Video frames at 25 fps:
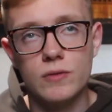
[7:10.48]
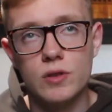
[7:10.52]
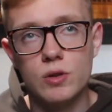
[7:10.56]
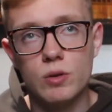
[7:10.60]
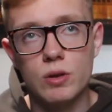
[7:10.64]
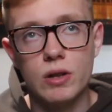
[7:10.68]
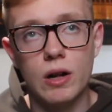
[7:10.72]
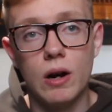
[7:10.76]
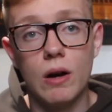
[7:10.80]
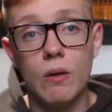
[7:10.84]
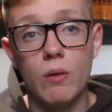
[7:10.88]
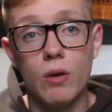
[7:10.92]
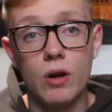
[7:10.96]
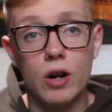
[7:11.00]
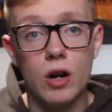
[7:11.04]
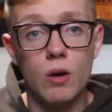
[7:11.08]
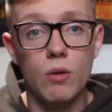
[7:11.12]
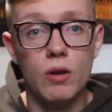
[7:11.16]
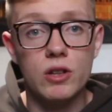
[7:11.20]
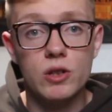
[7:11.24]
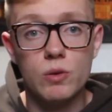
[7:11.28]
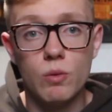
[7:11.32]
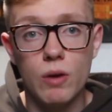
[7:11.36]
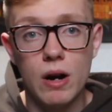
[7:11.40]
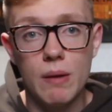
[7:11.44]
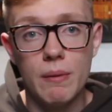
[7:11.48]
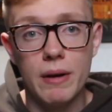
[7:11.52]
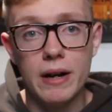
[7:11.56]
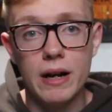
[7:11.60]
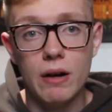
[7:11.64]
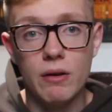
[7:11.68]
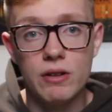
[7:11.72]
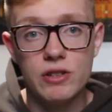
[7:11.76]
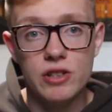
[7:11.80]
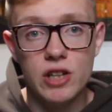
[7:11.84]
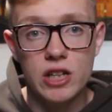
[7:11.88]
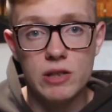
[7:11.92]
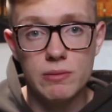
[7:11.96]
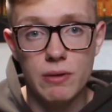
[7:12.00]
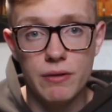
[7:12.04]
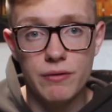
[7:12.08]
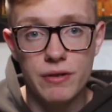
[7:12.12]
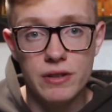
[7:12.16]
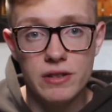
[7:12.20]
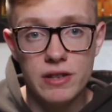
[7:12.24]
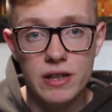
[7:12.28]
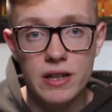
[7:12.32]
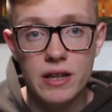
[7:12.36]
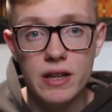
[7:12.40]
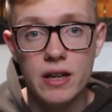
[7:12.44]
So now I'm going to go on to where I'm at now in terms of my
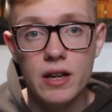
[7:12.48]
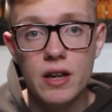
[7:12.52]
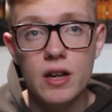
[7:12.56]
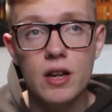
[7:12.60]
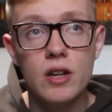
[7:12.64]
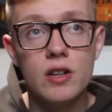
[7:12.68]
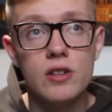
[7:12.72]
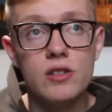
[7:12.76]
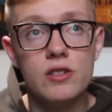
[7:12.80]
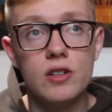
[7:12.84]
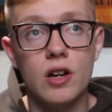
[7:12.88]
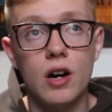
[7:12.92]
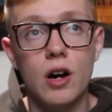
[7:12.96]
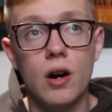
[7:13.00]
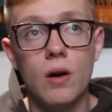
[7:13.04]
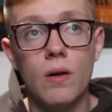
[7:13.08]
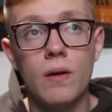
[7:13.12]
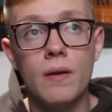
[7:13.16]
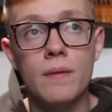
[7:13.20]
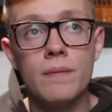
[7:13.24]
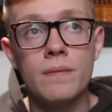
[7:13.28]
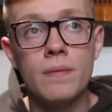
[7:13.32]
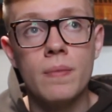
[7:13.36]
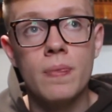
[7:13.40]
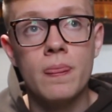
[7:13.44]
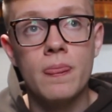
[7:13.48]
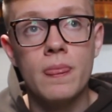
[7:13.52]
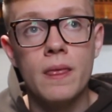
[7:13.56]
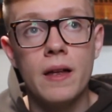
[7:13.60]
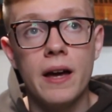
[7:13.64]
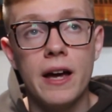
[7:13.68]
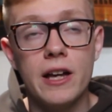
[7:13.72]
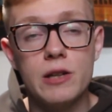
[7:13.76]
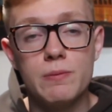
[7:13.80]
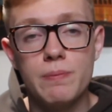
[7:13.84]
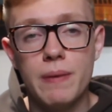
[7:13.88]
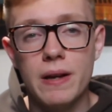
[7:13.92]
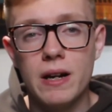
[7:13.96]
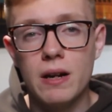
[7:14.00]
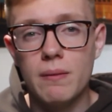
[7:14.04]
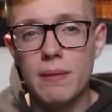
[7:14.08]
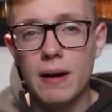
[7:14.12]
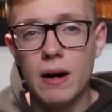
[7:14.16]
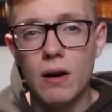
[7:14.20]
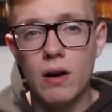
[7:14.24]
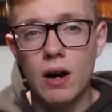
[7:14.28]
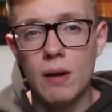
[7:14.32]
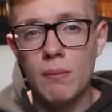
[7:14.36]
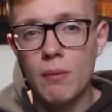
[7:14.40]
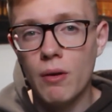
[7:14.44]
physique. So it's been
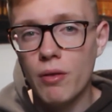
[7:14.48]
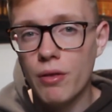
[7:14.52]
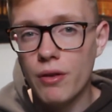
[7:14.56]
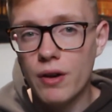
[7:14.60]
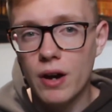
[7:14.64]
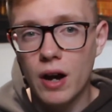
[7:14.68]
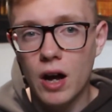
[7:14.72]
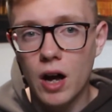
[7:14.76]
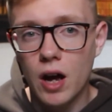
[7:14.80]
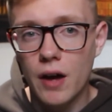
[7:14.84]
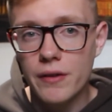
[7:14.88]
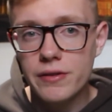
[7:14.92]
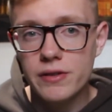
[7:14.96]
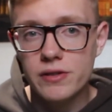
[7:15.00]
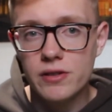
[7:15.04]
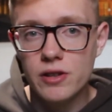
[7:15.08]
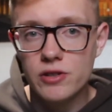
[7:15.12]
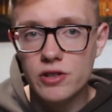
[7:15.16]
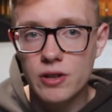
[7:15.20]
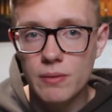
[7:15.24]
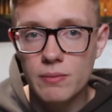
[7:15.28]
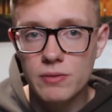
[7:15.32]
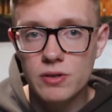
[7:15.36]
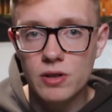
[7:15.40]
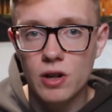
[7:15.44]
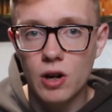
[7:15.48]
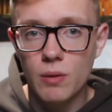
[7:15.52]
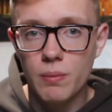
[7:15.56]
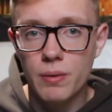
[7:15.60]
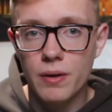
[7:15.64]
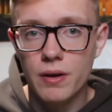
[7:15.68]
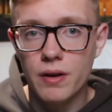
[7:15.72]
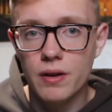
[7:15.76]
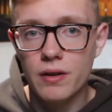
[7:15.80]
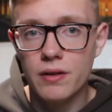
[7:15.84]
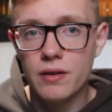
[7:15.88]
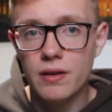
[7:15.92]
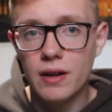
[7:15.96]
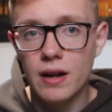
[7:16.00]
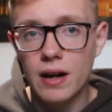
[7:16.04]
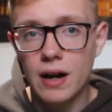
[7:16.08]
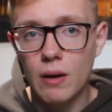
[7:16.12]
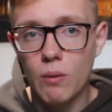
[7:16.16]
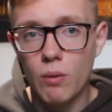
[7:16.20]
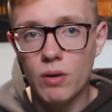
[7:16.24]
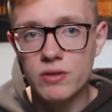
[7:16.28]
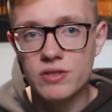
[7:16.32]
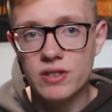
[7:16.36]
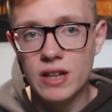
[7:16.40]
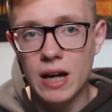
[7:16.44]
about a month and a half since the gym's opened. I
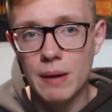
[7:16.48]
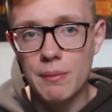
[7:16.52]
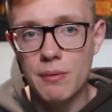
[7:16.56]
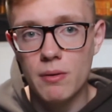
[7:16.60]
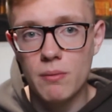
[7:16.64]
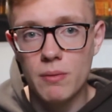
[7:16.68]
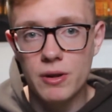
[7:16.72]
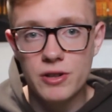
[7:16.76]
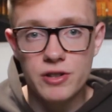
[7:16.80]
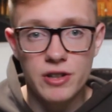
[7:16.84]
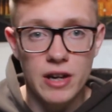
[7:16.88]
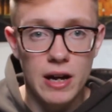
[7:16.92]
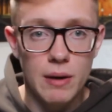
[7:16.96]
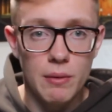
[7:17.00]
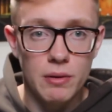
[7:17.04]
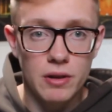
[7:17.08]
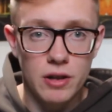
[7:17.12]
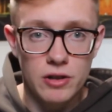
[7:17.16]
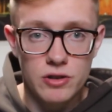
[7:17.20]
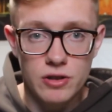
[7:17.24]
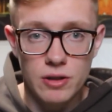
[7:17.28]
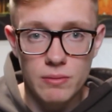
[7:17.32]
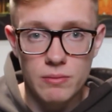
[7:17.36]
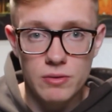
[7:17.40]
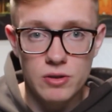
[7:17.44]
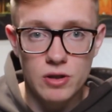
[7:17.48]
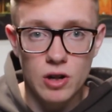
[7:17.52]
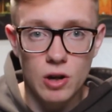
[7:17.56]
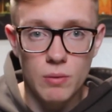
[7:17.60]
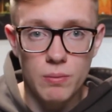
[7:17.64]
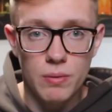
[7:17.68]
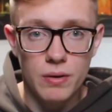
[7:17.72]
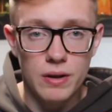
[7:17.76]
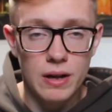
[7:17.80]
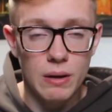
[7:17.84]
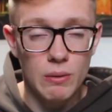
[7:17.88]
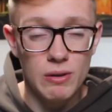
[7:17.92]
wasn't happy with my shape when the gym's opened.